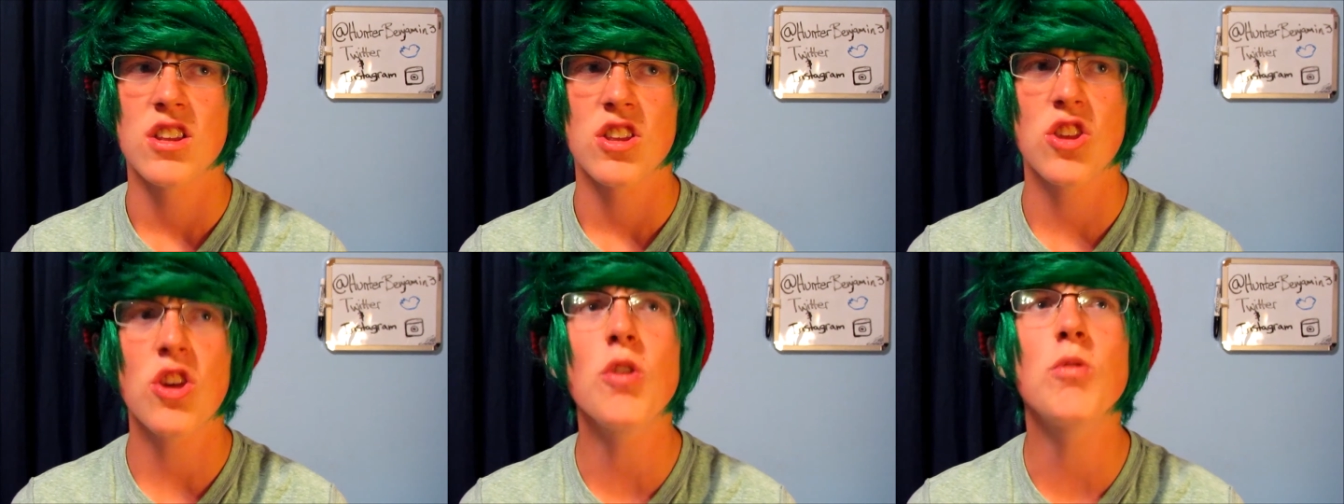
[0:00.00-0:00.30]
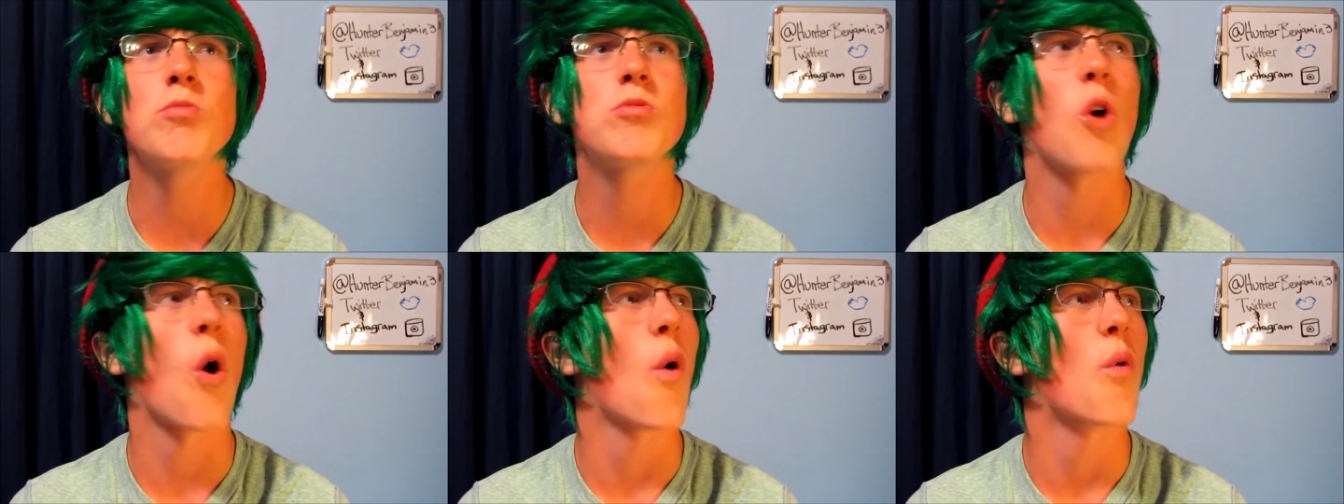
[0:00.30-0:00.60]
You
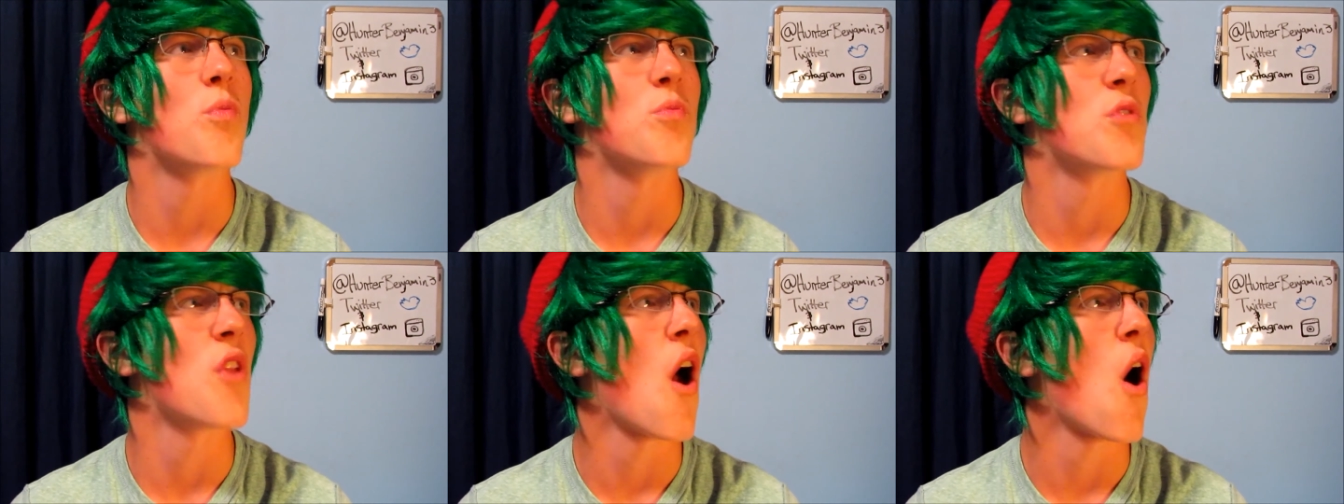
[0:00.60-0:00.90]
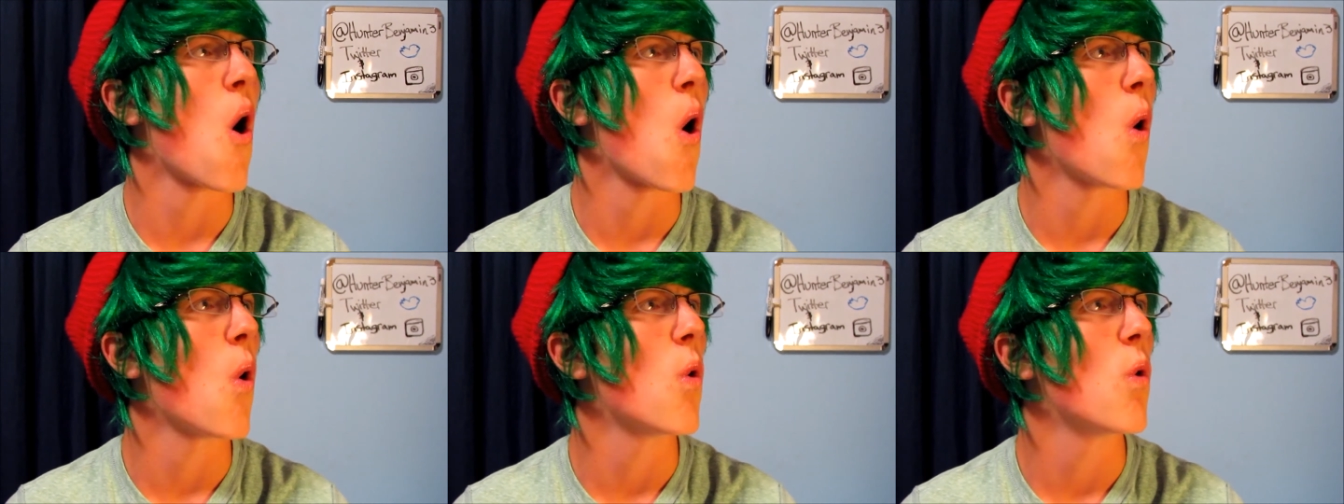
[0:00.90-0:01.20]
don't
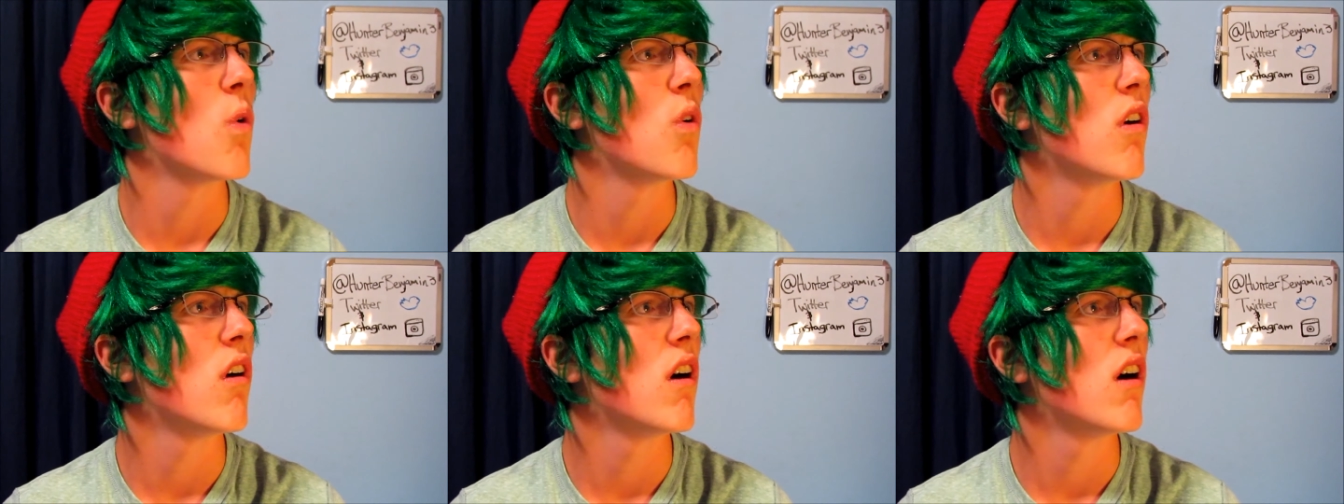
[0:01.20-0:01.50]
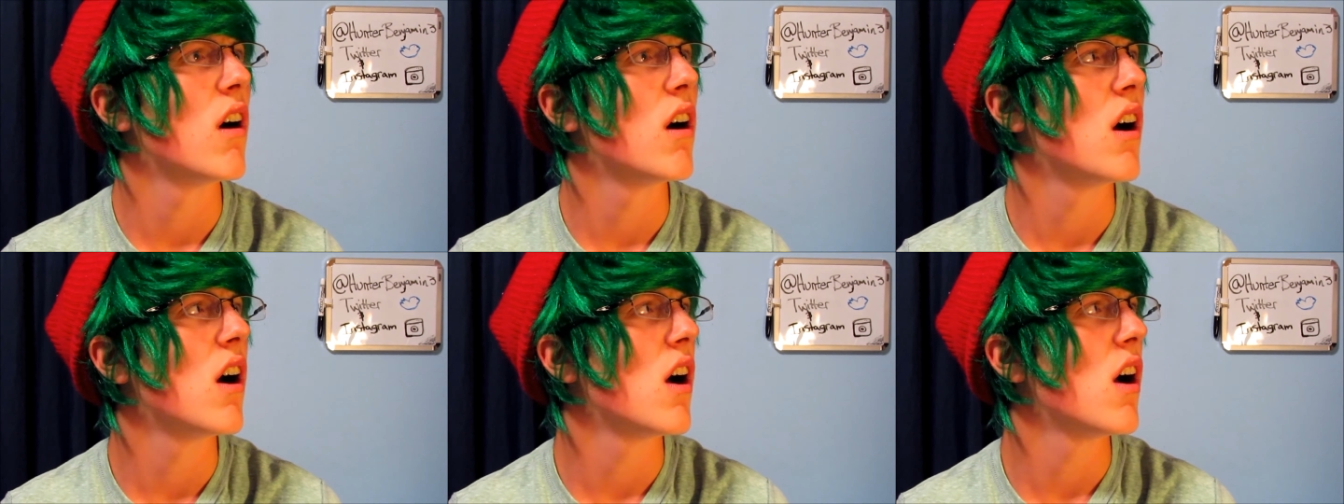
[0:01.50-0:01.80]
know.
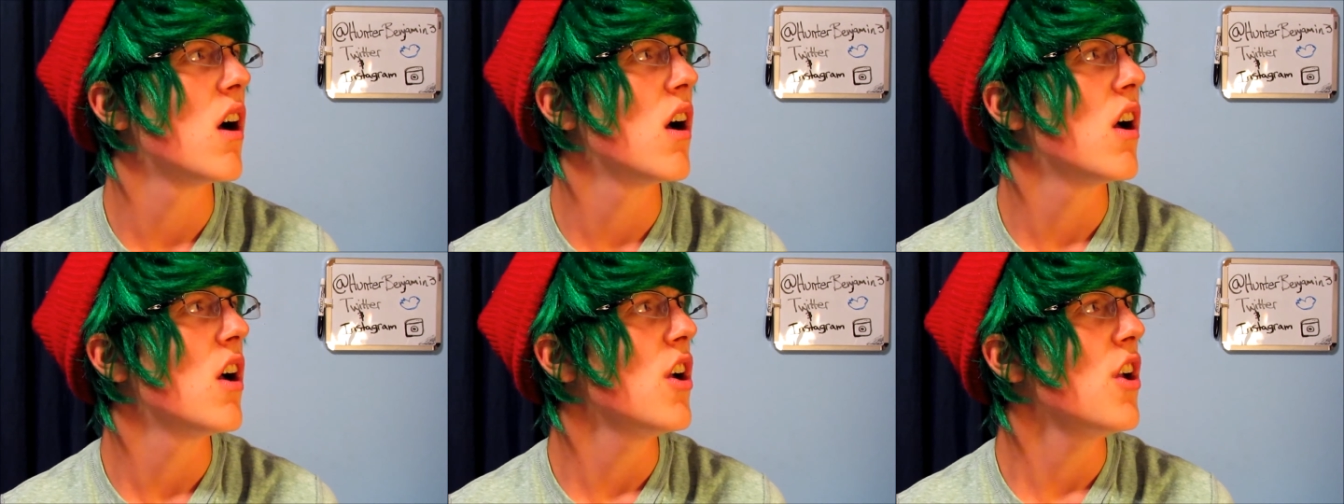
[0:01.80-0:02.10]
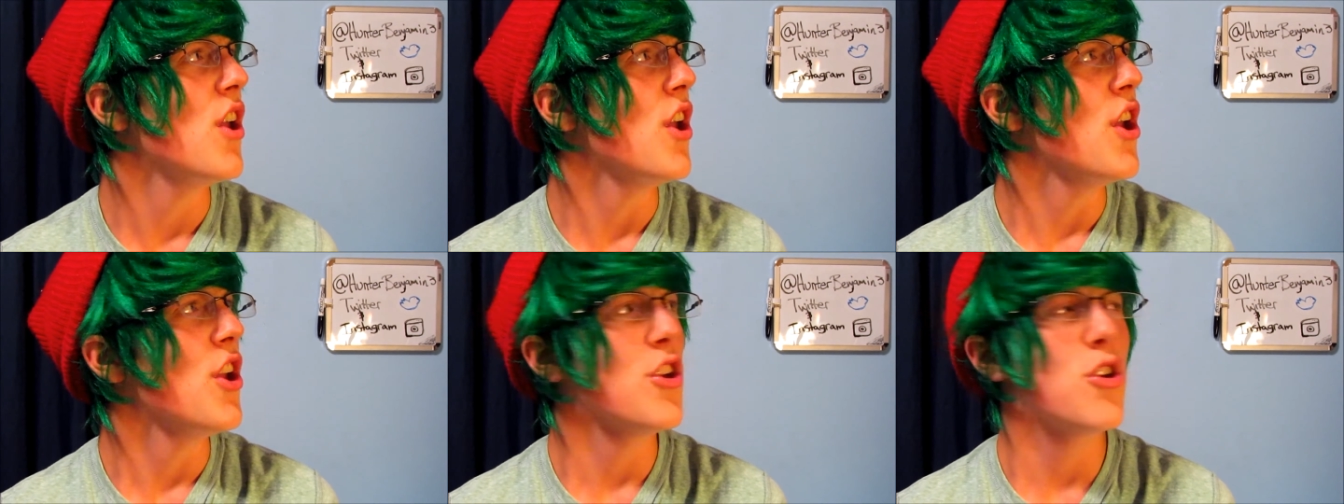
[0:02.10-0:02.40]

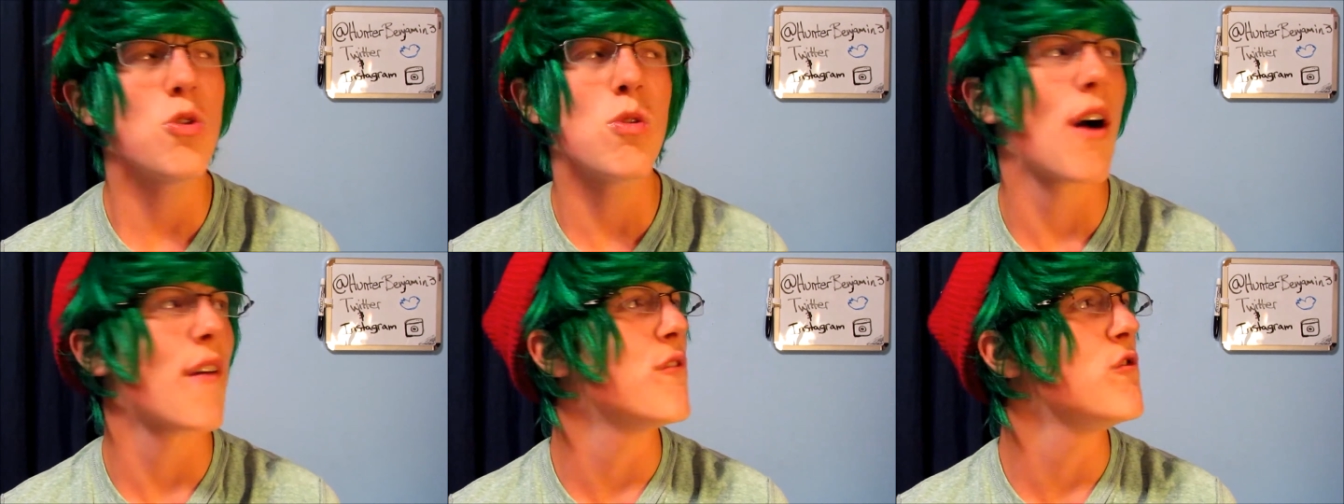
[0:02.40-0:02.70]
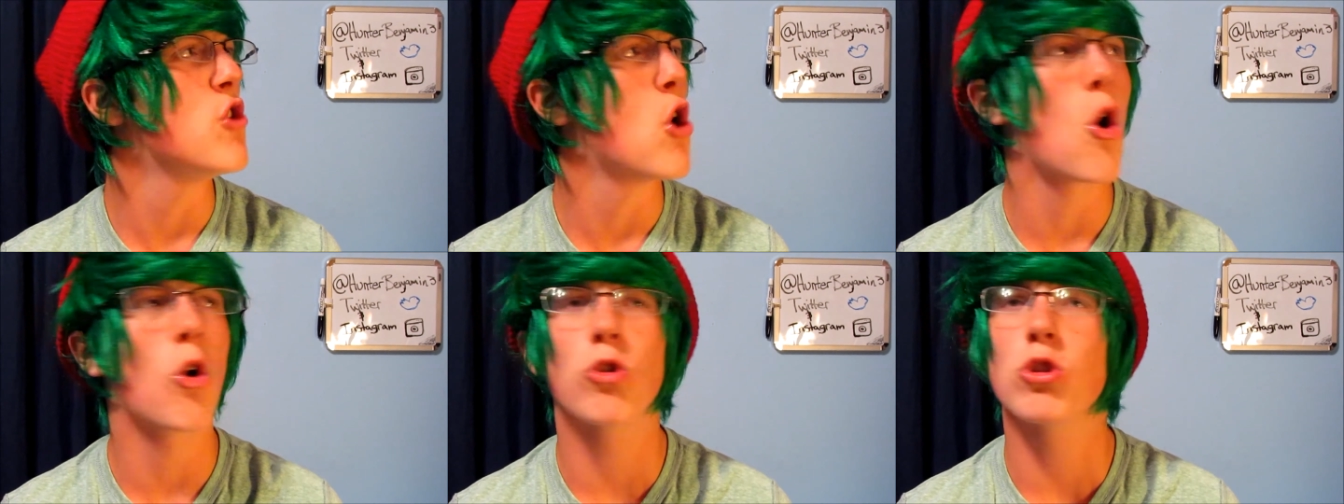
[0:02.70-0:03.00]
You
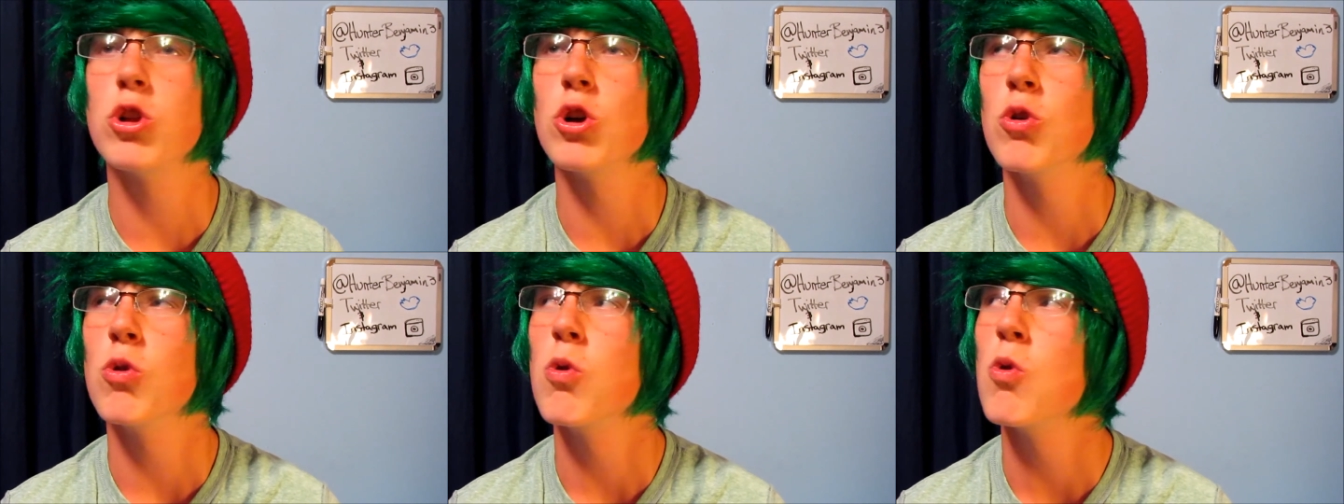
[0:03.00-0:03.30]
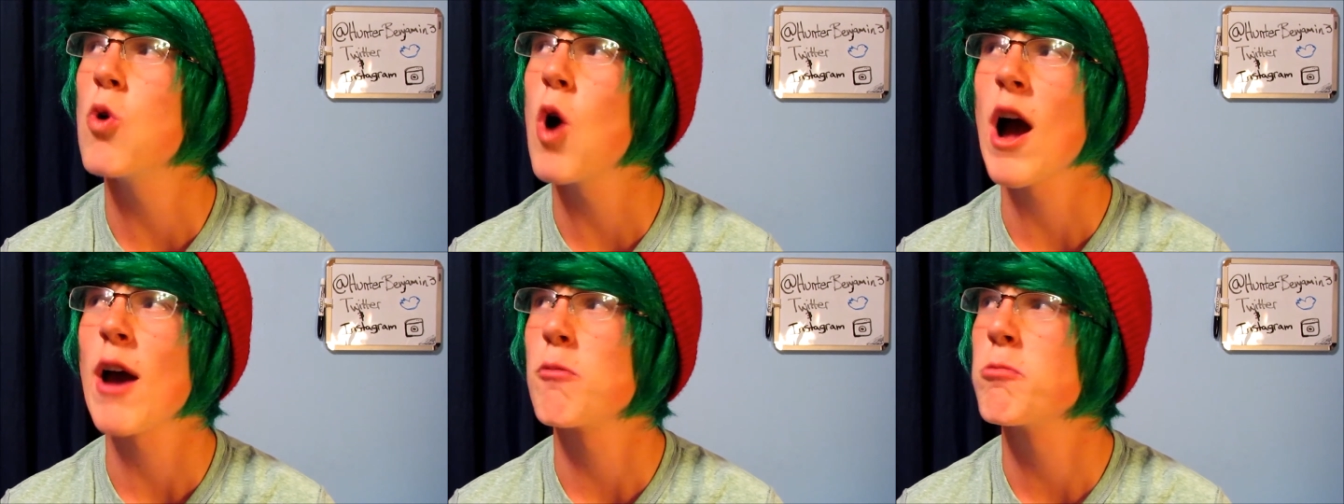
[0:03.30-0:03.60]
have no clue
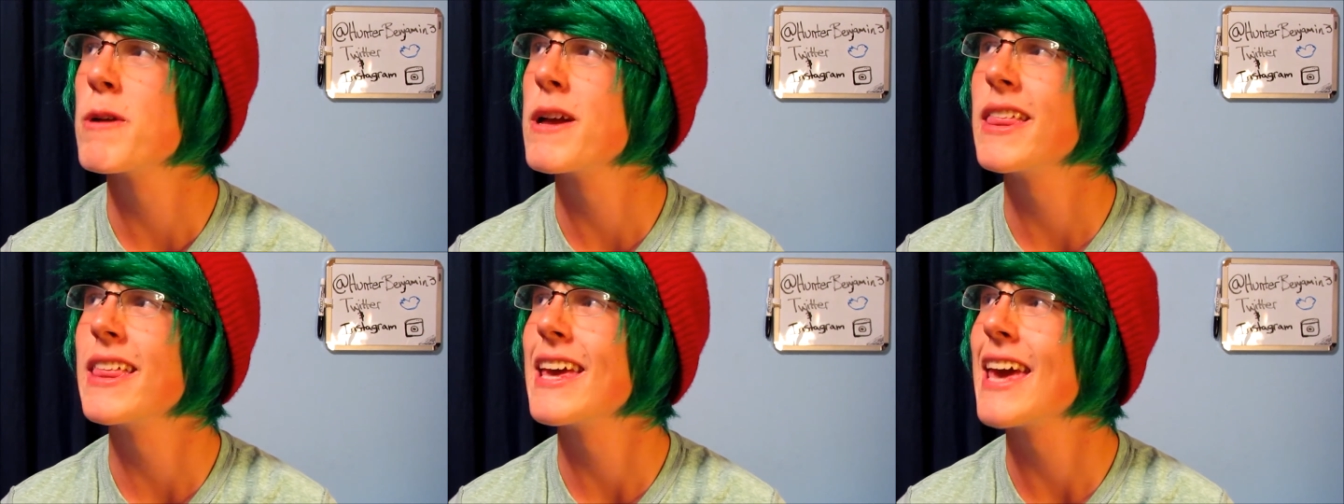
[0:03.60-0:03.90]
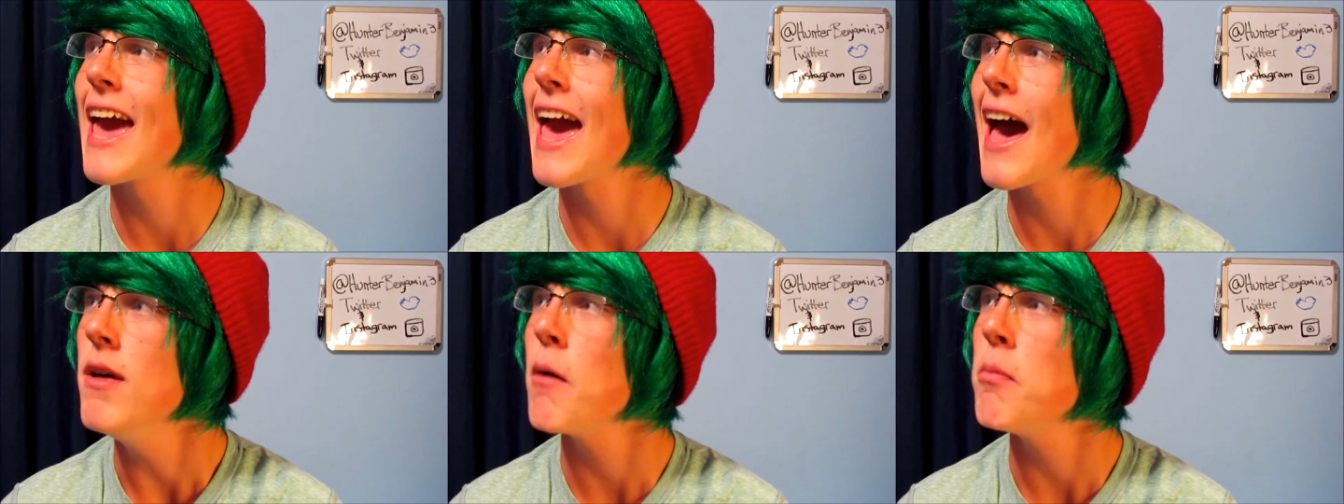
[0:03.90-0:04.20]
who I
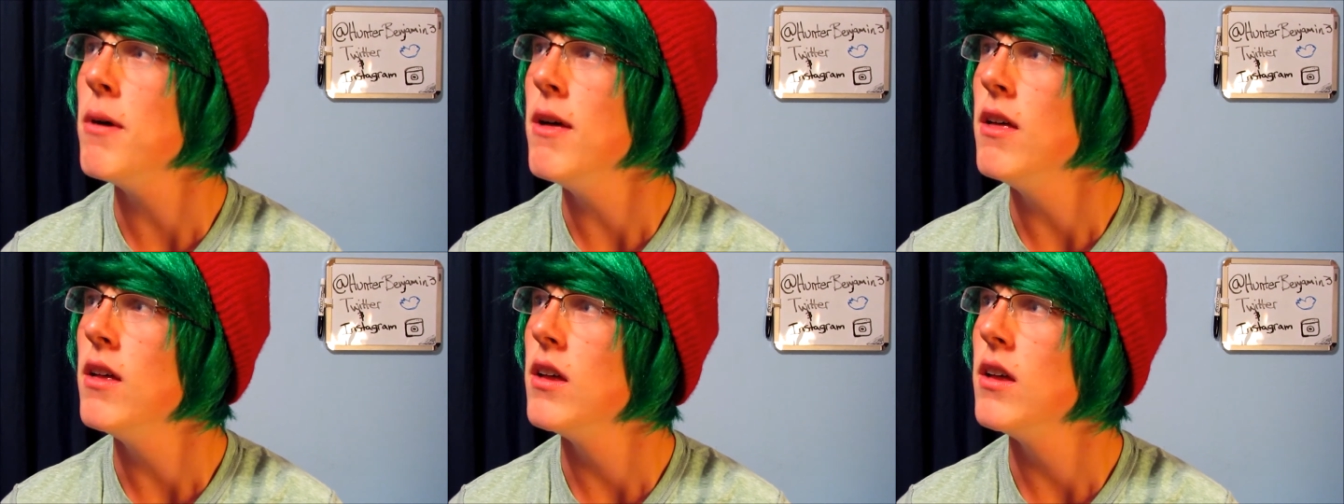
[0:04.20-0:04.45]
really am.